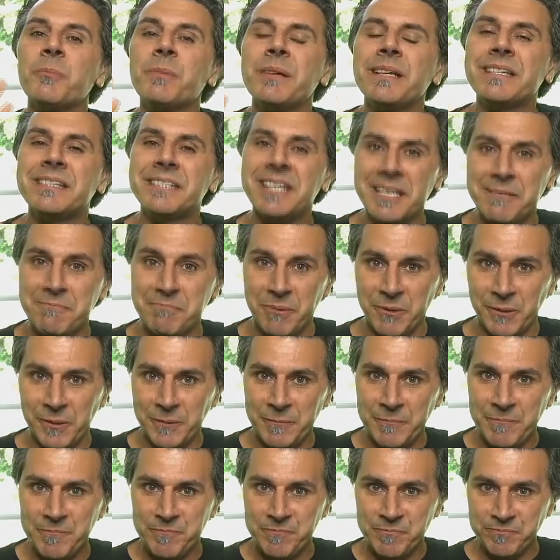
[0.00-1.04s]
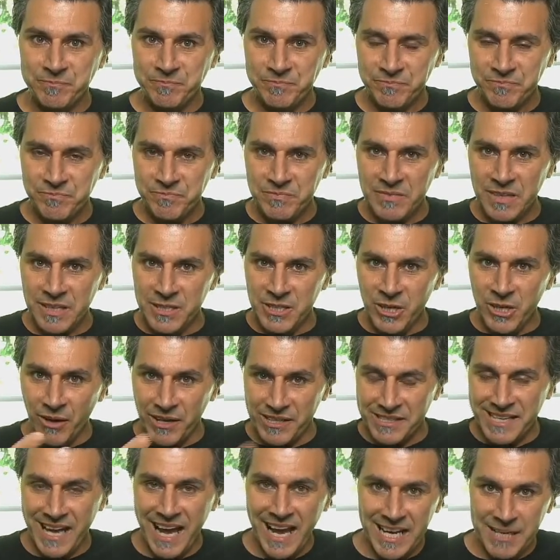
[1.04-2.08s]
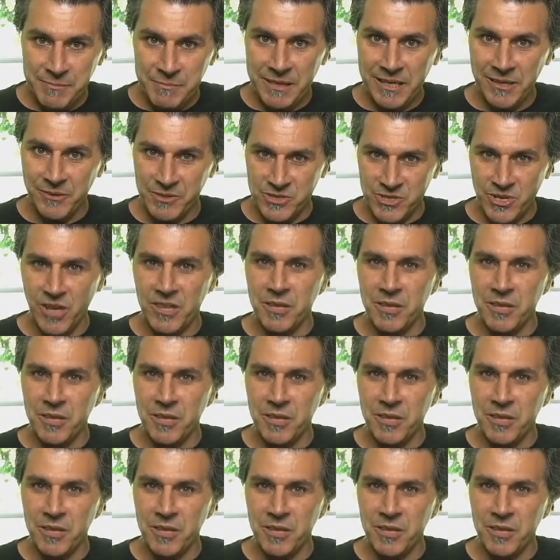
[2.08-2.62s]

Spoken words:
bit deeper. Our time here is all